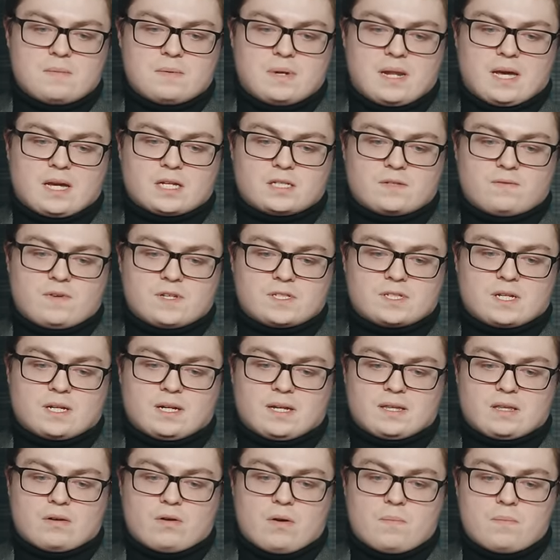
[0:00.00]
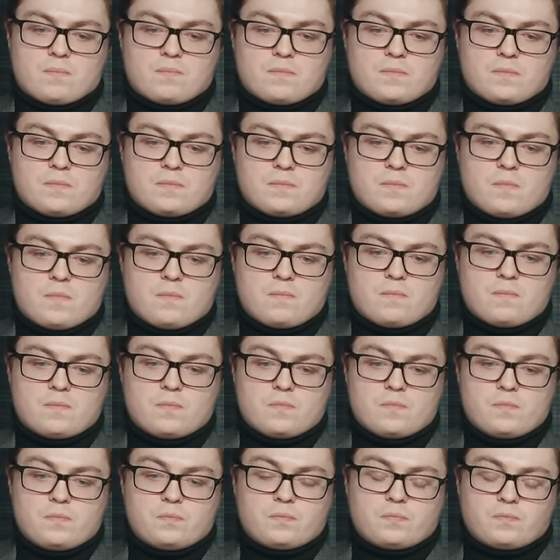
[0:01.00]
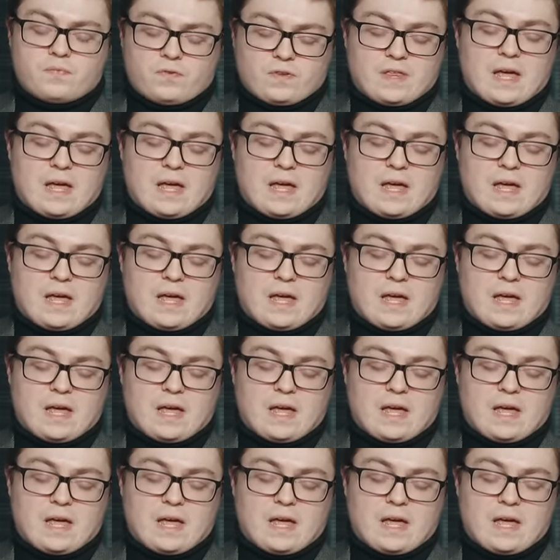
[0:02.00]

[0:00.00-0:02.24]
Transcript: negativistically, there are, for